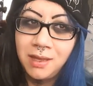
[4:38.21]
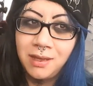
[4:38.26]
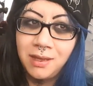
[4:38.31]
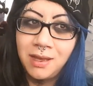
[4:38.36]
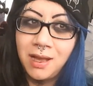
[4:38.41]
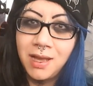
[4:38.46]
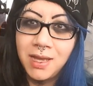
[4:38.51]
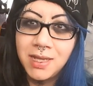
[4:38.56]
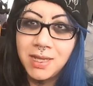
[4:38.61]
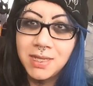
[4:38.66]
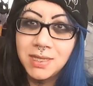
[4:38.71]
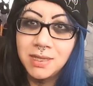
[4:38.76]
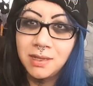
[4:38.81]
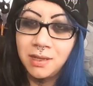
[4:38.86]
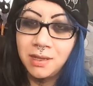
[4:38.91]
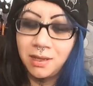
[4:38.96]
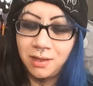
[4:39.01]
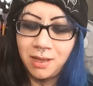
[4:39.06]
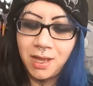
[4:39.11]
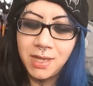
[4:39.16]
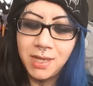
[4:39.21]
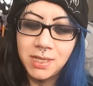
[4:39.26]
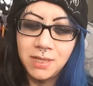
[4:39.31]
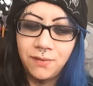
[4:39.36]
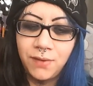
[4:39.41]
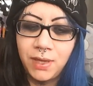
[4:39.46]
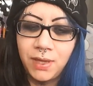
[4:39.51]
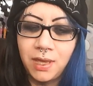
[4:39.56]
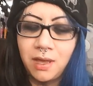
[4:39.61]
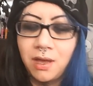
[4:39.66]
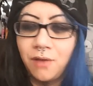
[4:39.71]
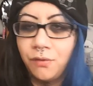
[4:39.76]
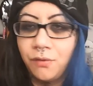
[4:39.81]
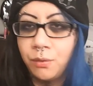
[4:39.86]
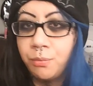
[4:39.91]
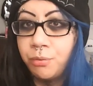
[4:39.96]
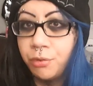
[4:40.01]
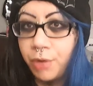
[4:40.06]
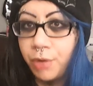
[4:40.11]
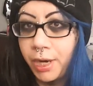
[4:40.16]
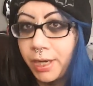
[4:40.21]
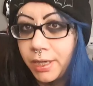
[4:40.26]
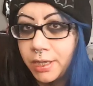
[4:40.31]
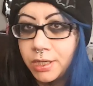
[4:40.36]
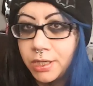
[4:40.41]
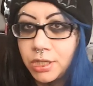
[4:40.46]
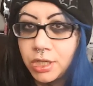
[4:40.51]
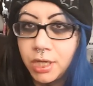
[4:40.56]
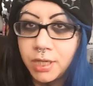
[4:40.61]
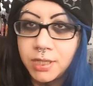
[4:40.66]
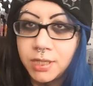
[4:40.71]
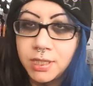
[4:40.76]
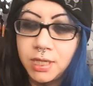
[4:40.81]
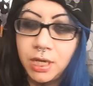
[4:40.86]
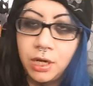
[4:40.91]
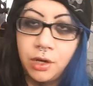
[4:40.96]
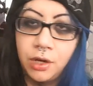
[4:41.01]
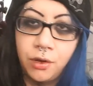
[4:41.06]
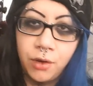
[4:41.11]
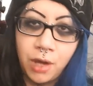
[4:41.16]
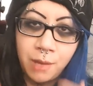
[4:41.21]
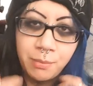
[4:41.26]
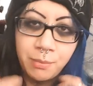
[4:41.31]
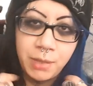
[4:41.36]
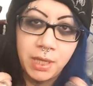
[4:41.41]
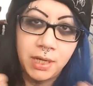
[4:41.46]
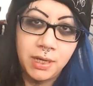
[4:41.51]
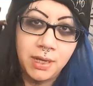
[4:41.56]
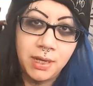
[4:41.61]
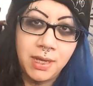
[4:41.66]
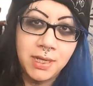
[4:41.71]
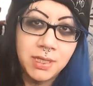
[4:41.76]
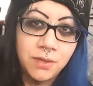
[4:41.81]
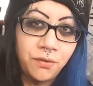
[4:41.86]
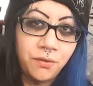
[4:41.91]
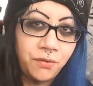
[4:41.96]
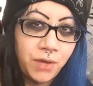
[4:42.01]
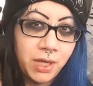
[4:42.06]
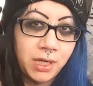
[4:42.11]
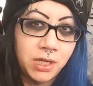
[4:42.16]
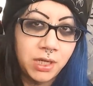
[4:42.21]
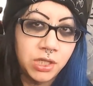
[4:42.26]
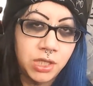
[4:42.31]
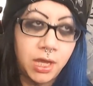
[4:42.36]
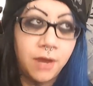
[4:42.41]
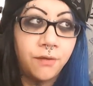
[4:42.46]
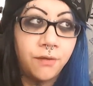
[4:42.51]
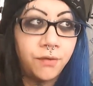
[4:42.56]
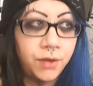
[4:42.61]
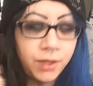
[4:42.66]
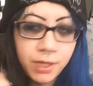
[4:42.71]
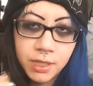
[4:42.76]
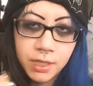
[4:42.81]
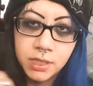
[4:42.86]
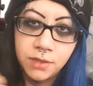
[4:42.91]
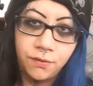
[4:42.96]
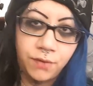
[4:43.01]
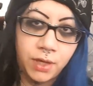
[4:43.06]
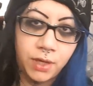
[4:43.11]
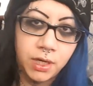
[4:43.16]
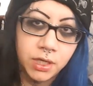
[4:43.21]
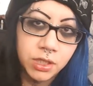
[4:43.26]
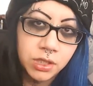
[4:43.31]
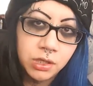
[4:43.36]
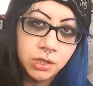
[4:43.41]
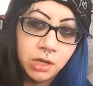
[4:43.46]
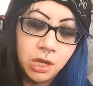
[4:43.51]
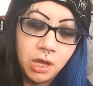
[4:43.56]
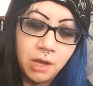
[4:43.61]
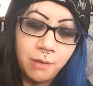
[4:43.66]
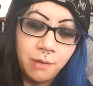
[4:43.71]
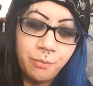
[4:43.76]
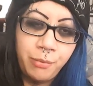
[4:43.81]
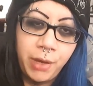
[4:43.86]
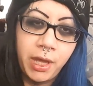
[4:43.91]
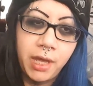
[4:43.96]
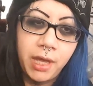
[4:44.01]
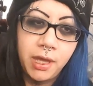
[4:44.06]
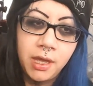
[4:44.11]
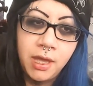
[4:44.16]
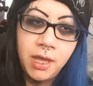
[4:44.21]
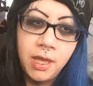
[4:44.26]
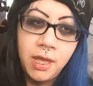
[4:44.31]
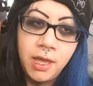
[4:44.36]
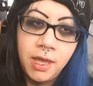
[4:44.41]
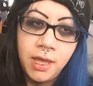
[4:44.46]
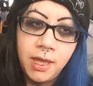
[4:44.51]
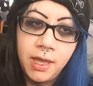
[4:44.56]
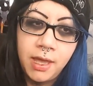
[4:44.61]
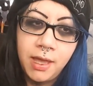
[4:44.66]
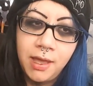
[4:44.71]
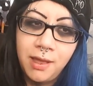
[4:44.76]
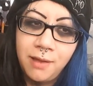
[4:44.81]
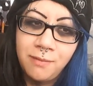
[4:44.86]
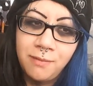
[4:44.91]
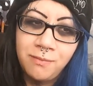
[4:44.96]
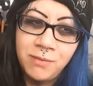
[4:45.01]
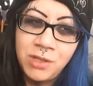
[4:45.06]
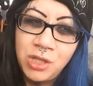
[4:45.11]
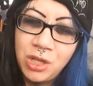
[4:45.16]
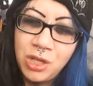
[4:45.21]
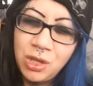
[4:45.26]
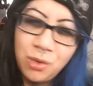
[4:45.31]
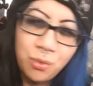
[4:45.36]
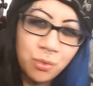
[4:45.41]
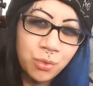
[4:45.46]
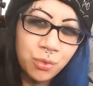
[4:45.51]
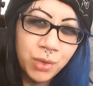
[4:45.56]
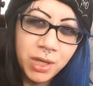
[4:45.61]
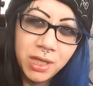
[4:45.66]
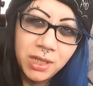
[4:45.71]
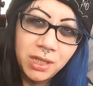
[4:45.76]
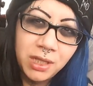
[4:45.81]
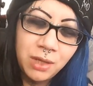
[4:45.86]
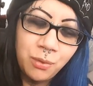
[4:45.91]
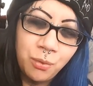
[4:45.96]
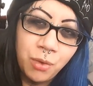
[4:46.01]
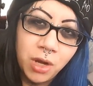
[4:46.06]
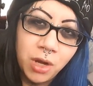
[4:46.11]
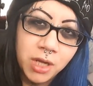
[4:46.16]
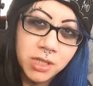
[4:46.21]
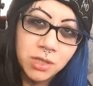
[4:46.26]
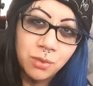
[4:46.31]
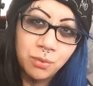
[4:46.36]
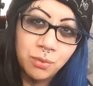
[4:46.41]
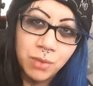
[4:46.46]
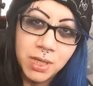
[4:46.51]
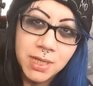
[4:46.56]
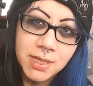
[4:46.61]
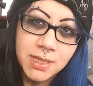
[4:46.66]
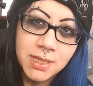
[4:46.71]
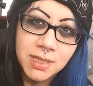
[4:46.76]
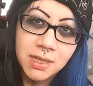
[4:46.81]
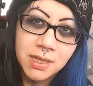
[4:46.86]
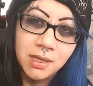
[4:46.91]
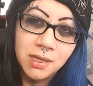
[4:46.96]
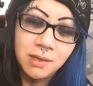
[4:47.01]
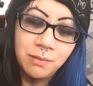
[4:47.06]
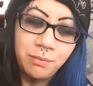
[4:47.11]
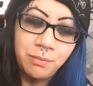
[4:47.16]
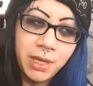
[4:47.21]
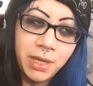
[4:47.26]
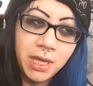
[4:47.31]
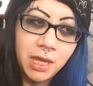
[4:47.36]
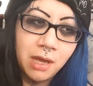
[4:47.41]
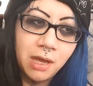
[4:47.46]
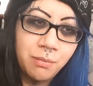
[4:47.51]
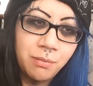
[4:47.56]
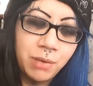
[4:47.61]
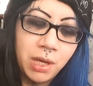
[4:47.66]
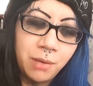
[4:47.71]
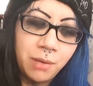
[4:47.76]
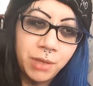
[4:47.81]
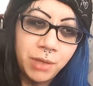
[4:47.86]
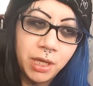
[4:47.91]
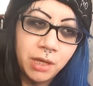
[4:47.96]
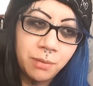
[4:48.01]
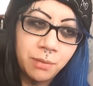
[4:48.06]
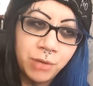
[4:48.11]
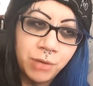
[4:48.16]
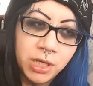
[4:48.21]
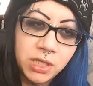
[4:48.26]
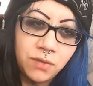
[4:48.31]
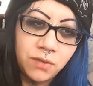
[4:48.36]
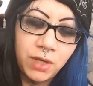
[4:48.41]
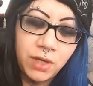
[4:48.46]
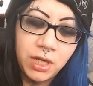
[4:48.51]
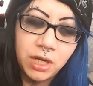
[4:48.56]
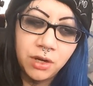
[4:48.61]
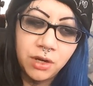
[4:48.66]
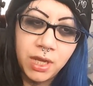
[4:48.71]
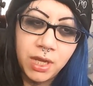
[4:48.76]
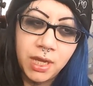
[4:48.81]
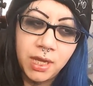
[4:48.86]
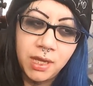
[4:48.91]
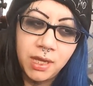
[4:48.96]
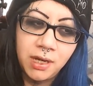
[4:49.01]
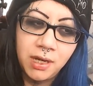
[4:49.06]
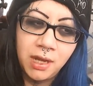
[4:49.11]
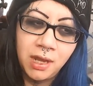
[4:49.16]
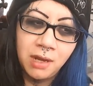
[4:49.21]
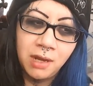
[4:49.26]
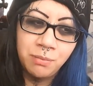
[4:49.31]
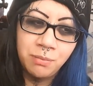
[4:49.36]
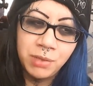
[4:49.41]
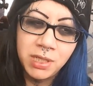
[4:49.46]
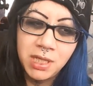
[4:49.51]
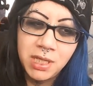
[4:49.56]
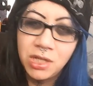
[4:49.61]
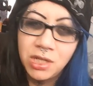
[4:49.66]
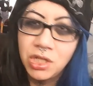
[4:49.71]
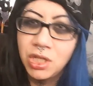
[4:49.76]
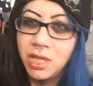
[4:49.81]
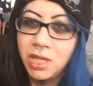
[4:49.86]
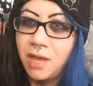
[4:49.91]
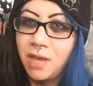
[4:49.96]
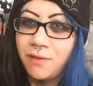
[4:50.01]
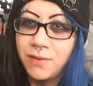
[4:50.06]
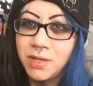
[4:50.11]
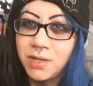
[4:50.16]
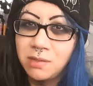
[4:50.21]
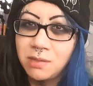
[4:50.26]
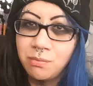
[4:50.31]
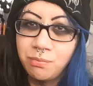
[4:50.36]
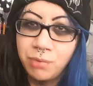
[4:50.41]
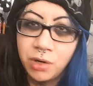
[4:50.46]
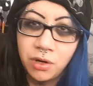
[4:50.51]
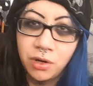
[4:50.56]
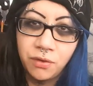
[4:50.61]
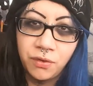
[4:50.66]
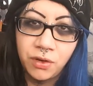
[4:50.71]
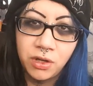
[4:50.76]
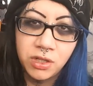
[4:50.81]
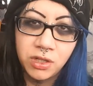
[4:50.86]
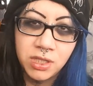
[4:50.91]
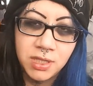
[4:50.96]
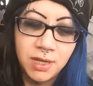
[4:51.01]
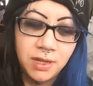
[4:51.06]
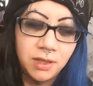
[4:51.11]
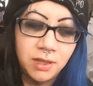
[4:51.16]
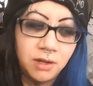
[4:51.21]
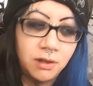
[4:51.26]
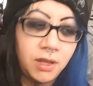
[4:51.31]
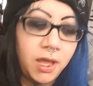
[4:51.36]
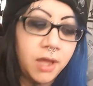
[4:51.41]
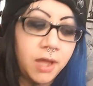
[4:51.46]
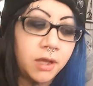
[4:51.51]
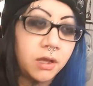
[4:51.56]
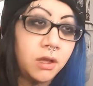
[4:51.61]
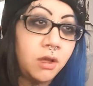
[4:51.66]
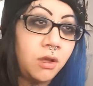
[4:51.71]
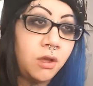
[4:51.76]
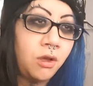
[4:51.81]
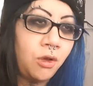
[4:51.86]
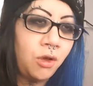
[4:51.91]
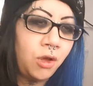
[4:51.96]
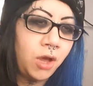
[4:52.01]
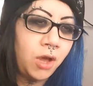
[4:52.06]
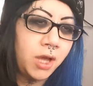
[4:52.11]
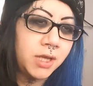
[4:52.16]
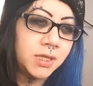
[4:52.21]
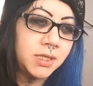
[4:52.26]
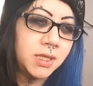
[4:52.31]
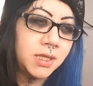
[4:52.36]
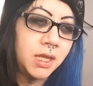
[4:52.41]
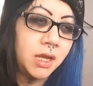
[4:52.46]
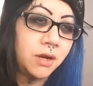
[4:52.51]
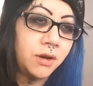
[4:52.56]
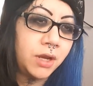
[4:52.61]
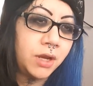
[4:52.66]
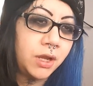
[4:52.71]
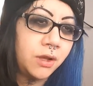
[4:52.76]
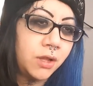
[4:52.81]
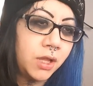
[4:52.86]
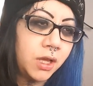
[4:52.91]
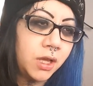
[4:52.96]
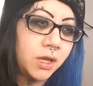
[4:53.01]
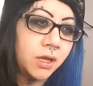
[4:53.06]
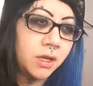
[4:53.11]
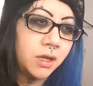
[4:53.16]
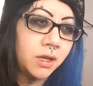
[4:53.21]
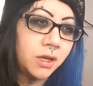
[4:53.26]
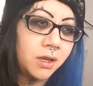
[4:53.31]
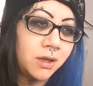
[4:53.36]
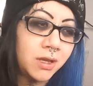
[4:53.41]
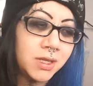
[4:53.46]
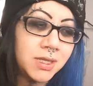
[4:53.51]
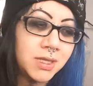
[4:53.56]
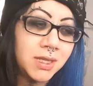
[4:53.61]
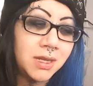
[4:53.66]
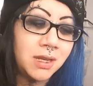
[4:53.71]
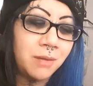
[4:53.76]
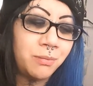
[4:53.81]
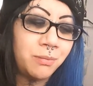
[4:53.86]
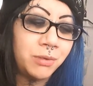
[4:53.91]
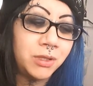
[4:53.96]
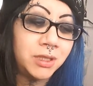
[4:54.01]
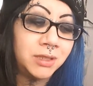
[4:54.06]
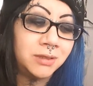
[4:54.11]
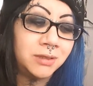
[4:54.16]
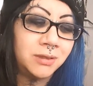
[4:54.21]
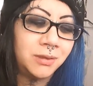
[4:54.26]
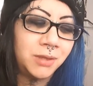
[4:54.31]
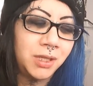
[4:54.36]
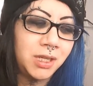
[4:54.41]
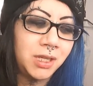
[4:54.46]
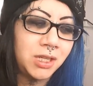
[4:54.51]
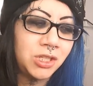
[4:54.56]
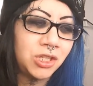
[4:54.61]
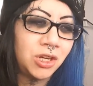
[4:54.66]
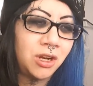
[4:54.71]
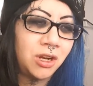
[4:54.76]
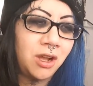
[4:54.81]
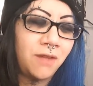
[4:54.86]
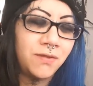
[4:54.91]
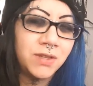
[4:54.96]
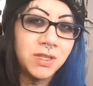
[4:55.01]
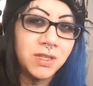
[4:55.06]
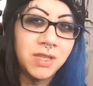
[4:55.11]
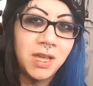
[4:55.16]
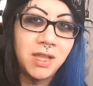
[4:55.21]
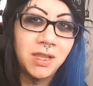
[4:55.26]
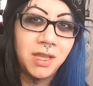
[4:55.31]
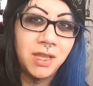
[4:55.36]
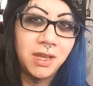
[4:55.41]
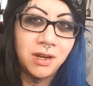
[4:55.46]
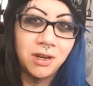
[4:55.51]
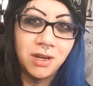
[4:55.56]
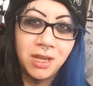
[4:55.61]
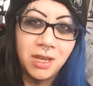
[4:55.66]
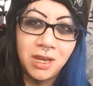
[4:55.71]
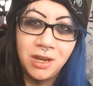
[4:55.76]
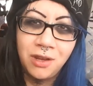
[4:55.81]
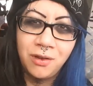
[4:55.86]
guys, guys even get hot for pregnant chicks, you know? I mean, it's a fetish. Everything's a fetish. But do you really want to risk being out in public, breastfeeding your kid, and potentially having some pervert sitting there like, oh, I see areola, I see nipple, oh, I'm going to jerk off to that later, you